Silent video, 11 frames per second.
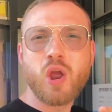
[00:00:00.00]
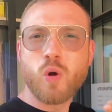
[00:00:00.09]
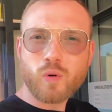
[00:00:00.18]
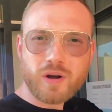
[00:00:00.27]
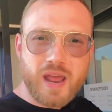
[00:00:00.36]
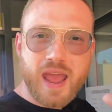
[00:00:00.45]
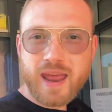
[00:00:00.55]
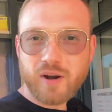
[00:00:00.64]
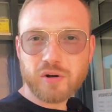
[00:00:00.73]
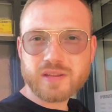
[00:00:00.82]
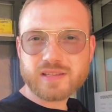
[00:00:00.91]
We're gonna head
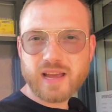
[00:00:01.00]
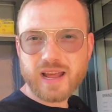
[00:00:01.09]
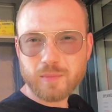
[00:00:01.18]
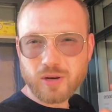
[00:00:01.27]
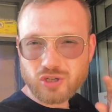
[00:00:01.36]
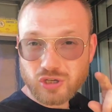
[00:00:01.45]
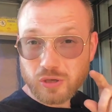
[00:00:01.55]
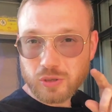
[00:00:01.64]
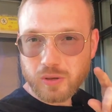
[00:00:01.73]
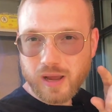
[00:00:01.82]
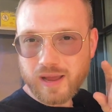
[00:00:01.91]
on inside. I'm gonna show
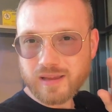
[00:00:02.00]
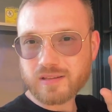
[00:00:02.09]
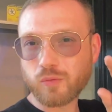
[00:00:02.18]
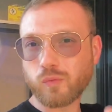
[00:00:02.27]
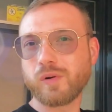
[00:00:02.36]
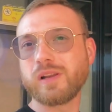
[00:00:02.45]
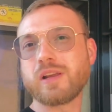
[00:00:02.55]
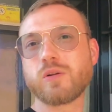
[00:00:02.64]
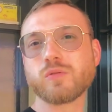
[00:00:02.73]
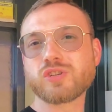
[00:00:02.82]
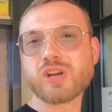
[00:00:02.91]
you guys a really
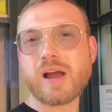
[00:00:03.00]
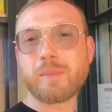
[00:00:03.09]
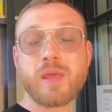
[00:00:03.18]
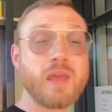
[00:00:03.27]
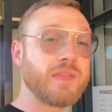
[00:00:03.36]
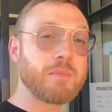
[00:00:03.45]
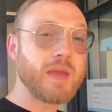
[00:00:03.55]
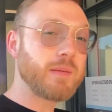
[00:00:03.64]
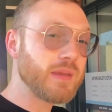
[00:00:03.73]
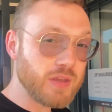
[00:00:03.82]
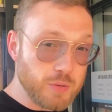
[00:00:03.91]
cool shop that
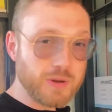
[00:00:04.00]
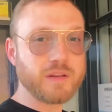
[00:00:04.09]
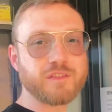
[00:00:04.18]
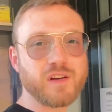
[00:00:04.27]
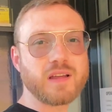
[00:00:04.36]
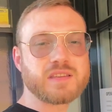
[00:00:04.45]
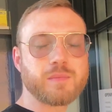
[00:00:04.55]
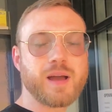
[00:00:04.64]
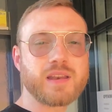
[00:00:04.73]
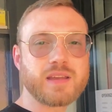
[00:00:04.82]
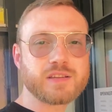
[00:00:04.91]
maybe you can find some
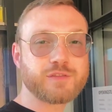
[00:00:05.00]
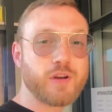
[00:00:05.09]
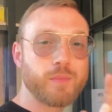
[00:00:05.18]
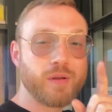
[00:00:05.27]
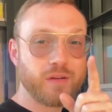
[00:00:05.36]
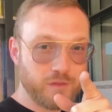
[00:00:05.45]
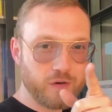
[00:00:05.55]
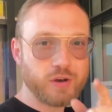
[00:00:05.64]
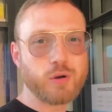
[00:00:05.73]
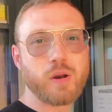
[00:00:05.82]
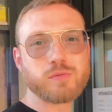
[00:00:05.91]
ideas from for
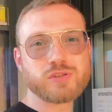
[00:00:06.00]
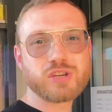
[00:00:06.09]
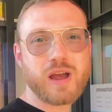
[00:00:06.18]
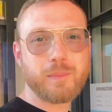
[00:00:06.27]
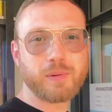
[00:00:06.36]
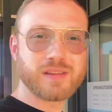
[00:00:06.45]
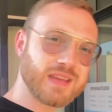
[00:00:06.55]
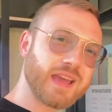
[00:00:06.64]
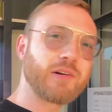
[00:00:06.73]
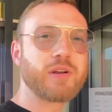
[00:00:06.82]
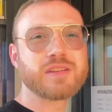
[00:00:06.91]
your own shop. Let's
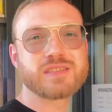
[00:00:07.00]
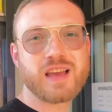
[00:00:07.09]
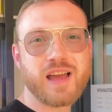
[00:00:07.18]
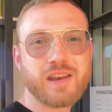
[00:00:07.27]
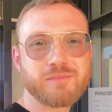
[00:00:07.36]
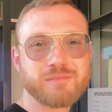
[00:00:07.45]
head on inside.